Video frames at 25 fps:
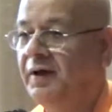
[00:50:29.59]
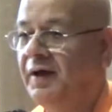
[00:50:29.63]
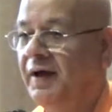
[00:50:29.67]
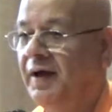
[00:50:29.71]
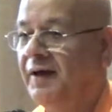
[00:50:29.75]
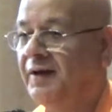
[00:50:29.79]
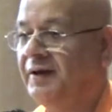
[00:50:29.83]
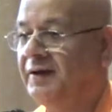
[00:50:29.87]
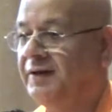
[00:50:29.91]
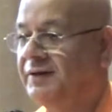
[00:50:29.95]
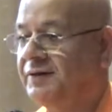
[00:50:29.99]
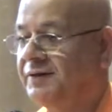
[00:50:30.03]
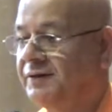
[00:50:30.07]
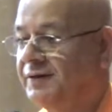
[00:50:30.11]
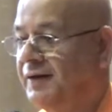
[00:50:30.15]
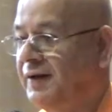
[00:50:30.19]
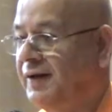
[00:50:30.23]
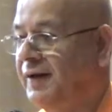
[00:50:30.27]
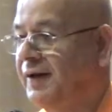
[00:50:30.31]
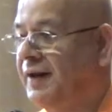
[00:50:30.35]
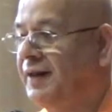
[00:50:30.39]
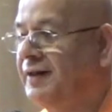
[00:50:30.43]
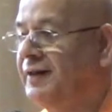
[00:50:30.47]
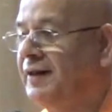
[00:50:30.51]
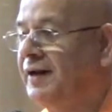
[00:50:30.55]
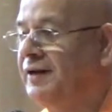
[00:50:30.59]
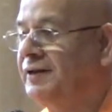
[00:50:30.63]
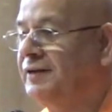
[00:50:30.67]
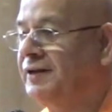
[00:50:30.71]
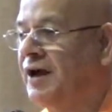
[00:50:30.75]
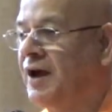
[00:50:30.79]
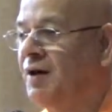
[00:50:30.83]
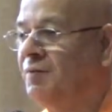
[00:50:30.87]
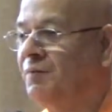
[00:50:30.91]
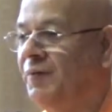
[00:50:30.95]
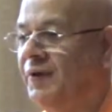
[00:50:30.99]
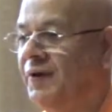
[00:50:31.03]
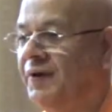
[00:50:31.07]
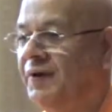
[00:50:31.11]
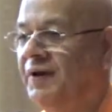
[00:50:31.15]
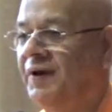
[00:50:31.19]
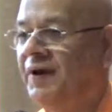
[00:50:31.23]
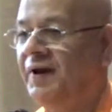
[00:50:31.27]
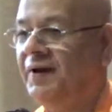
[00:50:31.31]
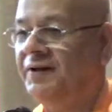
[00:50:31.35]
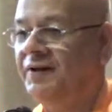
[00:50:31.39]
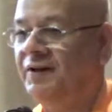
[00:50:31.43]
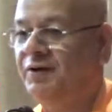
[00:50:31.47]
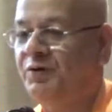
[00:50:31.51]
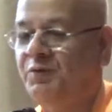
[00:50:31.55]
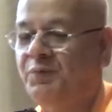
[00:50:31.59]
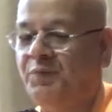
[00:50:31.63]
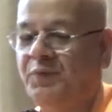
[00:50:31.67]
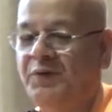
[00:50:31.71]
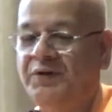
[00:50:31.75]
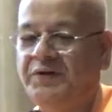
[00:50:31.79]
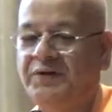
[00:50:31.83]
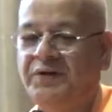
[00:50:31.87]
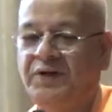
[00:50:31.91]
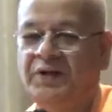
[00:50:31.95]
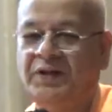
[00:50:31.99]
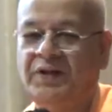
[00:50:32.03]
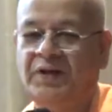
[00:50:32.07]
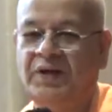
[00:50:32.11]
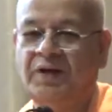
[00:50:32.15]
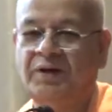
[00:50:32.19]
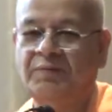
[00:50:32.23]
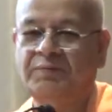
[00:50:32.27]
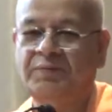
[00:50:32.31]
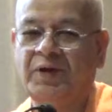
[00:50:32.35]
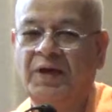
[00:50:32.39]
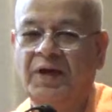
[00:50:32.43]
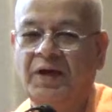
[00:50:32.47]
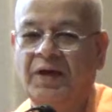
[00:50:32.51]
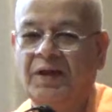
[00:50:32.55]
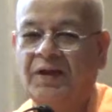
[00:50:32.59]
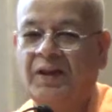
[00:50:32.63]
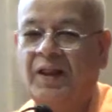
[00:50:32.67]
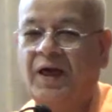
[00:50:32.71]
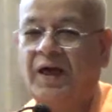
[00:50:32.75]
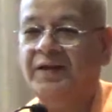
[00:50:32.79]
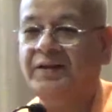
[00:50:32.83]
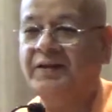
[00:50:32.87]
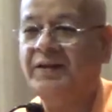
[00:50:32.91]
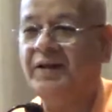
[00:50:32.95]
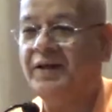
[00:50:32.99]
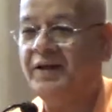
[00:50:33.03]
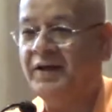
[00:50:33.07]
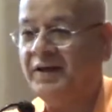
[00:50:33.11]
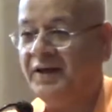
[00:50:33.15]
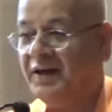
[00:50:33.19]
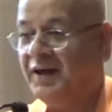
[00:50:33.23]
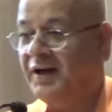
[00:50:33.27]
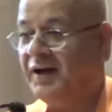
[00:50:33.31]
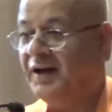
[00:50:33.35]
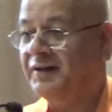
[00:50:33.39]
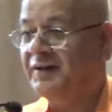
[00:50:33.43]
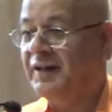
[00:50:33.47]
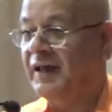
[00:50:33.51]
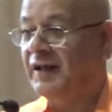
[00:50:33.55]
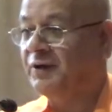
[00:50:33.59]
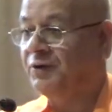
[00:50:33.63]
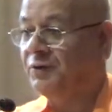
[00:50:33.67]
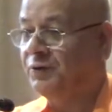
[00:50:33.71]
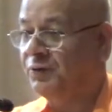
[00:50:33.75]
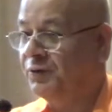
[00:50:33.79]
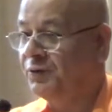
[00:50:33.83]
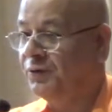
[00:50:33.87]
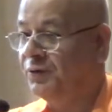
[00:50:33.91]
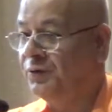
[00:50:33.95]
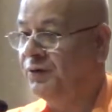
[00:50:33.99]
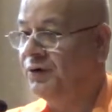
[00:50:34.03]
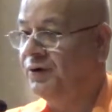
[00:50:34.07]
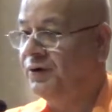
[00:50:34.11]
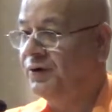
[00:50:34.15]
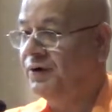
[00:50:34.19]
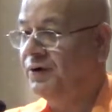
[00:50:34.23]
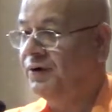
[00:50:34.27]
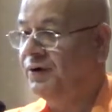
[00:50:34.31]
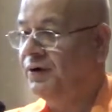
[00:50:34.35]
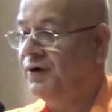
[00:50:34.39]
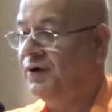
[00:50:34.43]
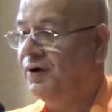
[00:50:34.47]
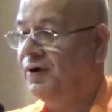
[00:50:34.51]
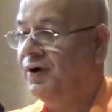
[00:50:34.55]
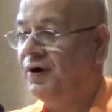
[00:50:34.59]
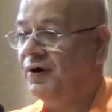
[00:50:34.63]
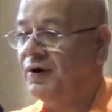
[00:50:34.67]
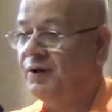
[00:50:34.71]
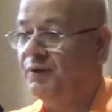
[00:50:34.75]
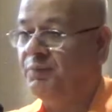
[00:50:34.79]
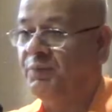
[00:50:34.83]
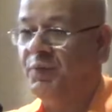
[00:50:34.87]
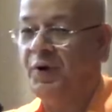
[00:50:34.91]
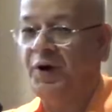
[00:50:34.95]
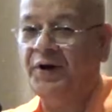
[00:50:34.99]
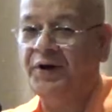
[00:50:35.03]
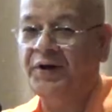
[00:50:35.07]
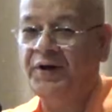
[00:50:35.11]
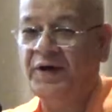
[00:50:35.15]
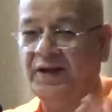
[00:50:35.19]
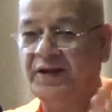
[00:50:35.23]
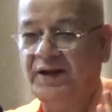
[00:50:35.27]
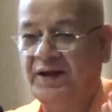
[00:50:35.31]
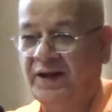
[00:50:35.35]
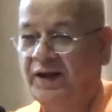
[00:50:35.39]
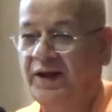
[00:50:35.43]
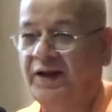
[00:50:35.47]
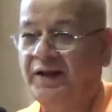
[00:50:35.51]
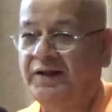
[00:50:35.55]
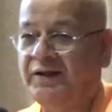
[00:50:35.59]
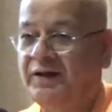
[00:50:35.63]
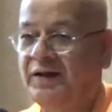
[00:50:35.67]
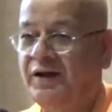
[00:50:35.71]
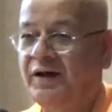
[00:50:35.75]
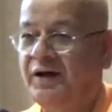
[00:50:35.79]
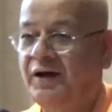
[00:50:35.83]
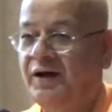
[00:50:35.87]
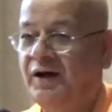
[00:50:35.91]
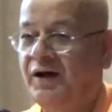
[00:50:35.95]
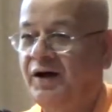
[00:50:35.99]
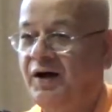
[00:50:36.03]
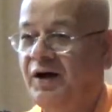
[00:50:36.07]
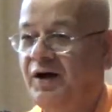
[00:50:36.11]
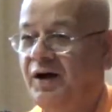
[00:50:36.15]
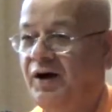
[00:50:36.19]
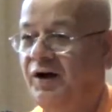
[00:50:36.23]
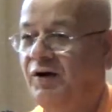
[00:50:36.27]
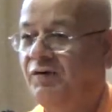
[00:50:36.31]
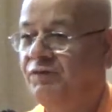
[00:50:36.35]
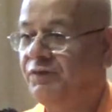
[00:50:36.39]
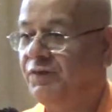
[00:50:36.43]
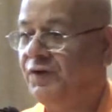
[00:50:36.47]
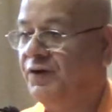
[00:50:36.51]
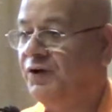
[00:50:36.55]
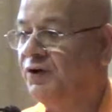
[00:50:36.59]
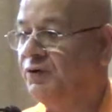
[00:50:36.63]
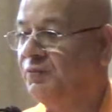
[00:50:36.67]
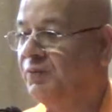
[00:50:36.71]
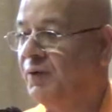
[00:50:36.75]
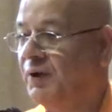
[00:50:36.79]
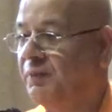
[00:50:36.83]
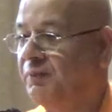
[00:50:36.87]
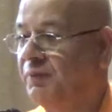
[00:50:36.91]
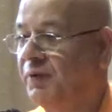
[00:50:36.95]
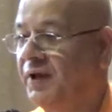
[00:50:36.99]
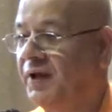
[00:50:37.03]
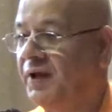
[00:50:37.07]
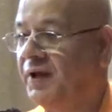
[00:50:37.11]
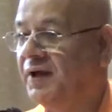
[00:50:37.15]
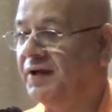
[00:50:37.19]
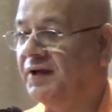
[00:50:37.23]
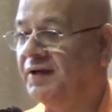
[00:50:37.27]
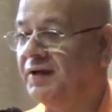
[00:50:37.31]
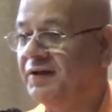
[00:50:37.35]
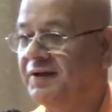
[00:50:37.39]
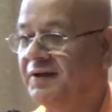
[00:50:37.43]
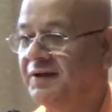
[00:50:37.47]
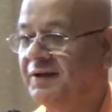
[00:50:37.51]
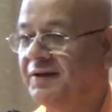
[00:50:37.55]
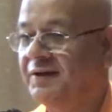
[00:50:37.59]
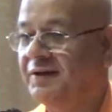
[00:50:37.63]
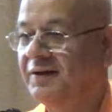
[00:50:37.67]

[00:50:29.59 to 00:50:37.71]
And still another example the Upanishad gives, like the hair that grow on the body and head of a human being.